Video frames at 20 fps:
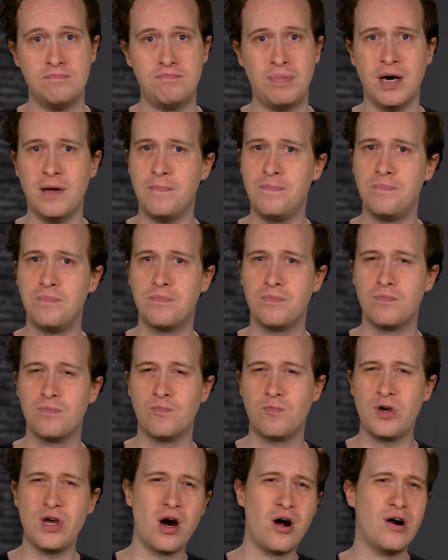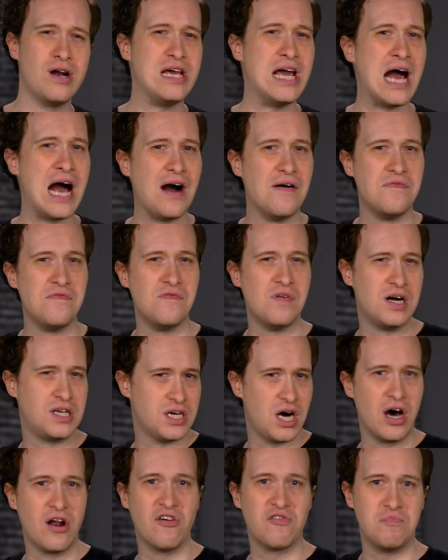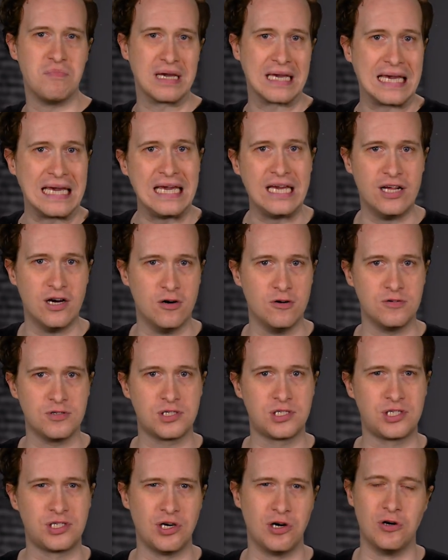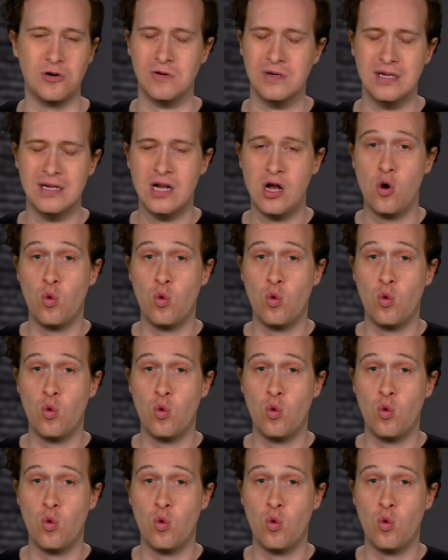But we already have a ton of Makitos, so